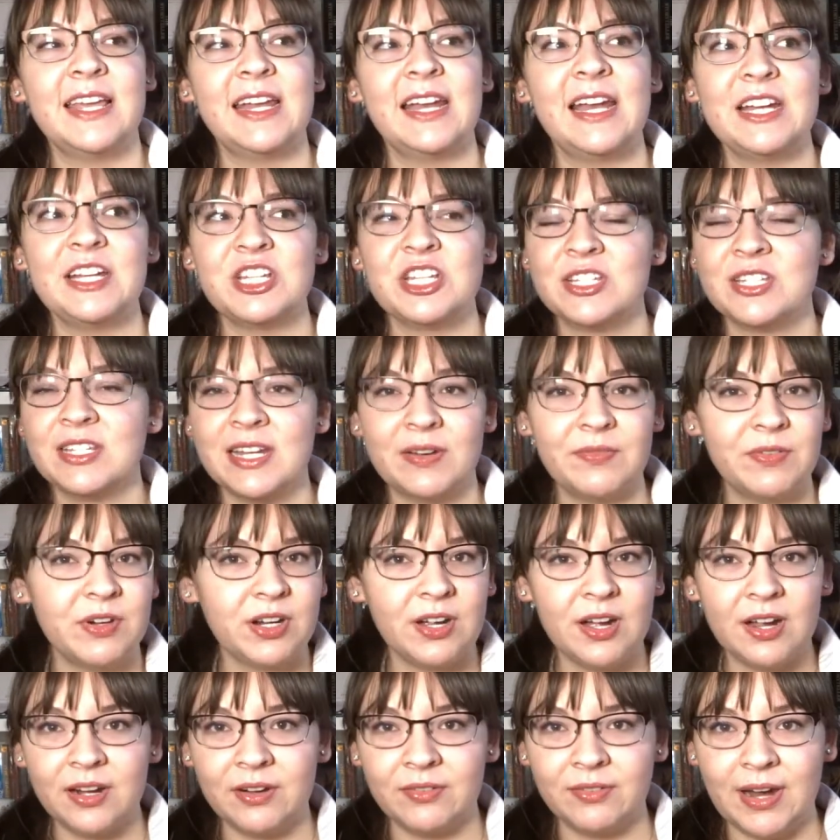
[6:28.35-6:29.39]
and I just never
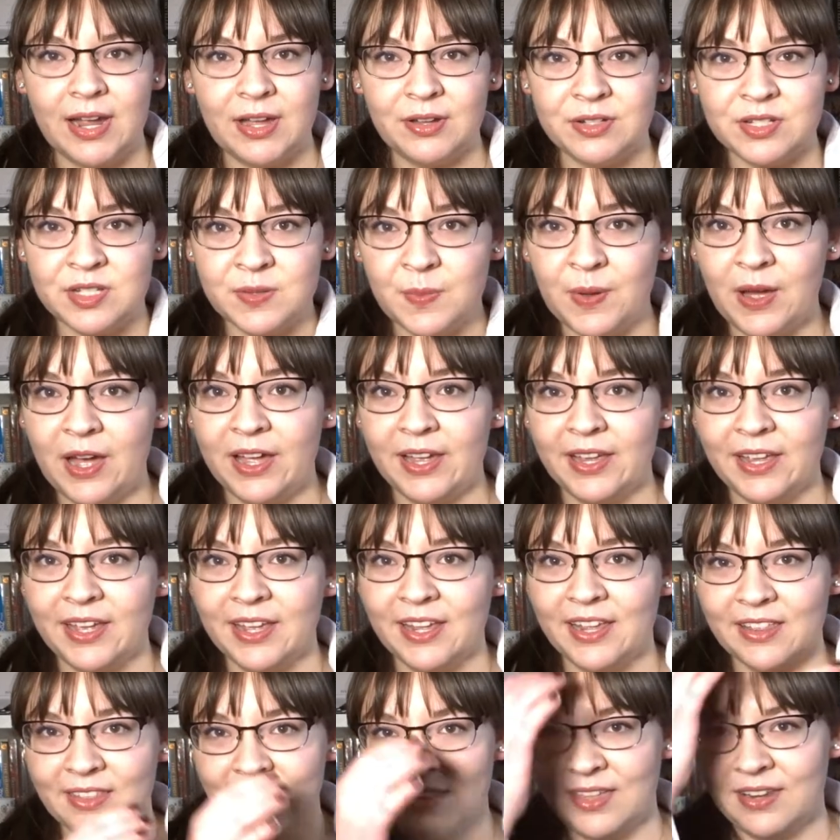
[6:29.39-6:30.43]
got around to buying
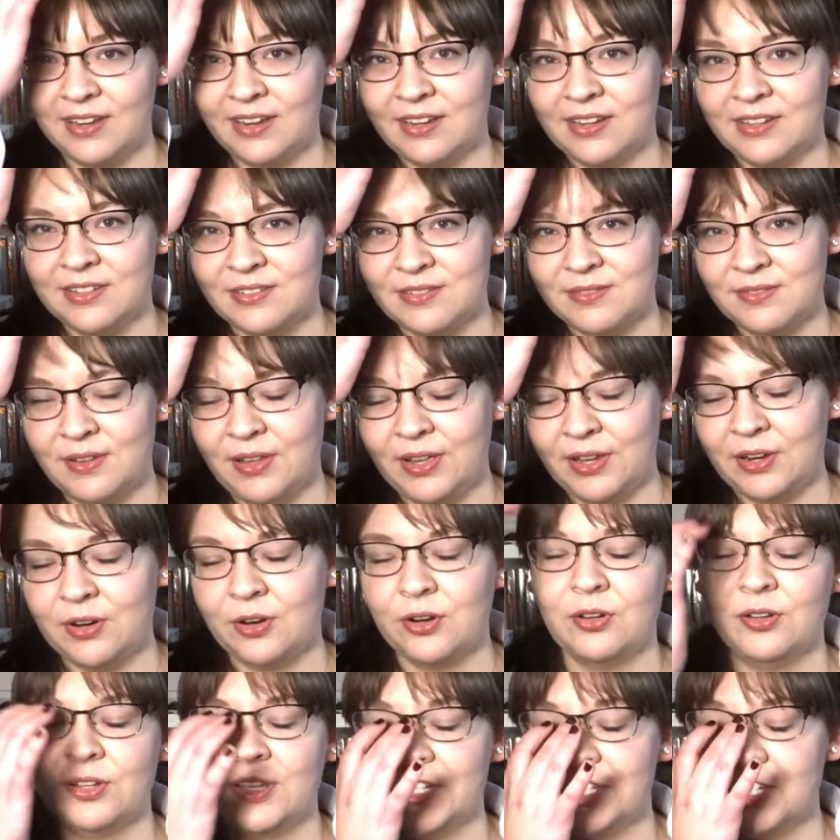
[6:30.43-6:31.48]
it, and then in like
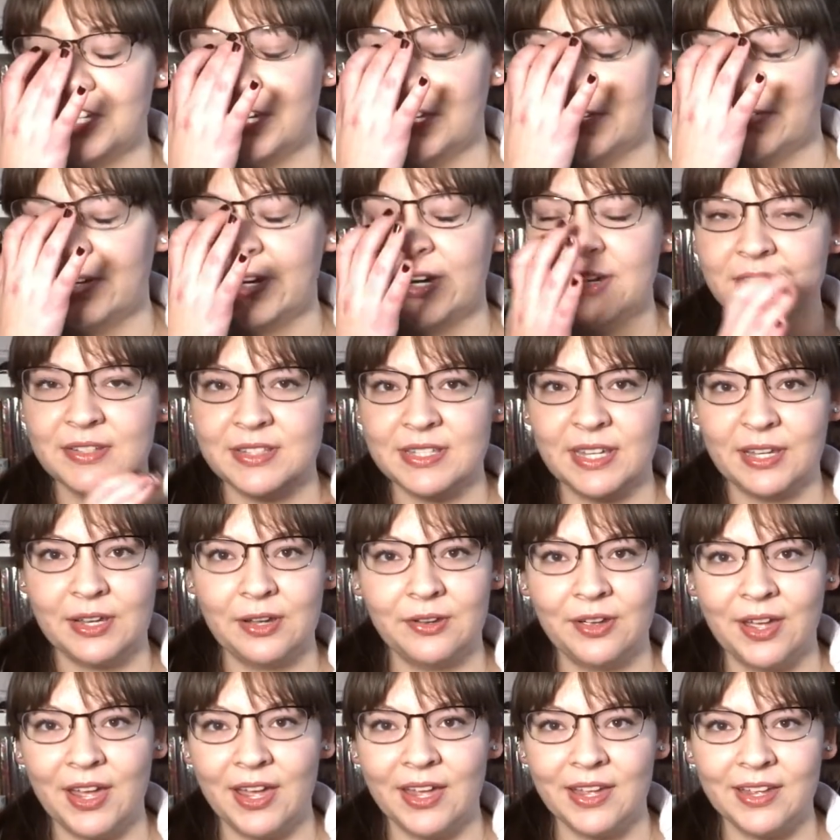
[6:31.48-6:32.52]
early January I was like,
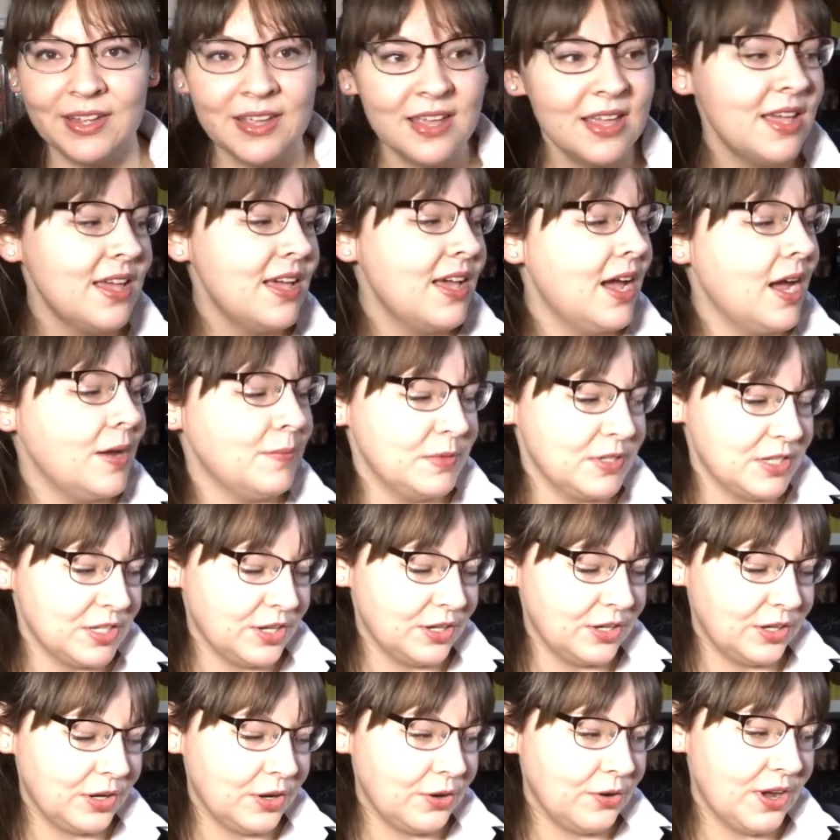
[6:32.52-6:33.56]
okay, I'm just
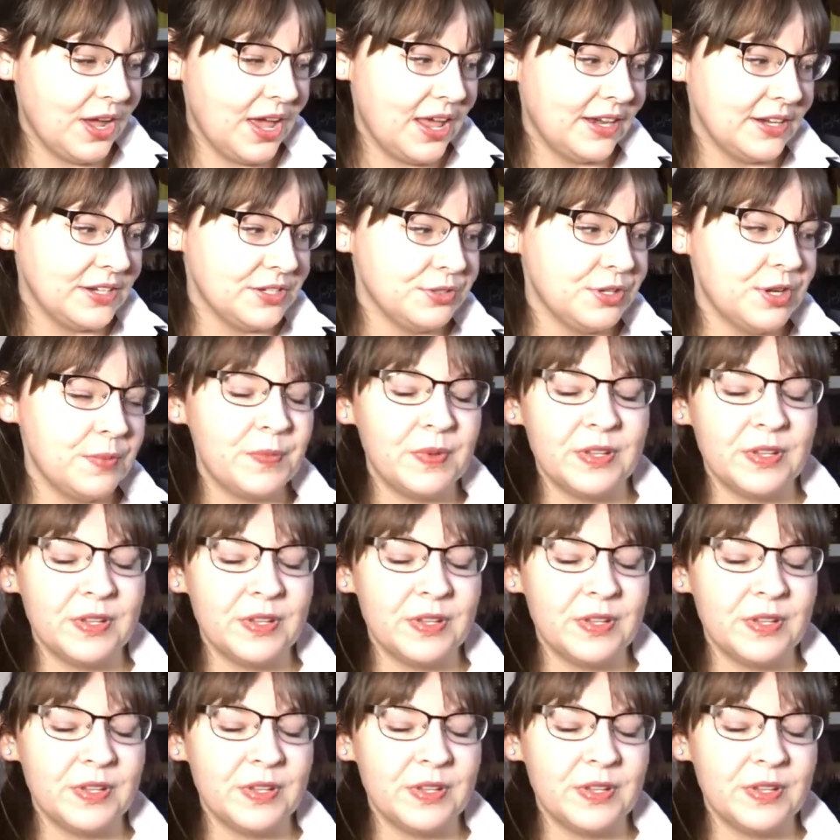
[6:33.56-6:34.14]
gonna go ahead and do it.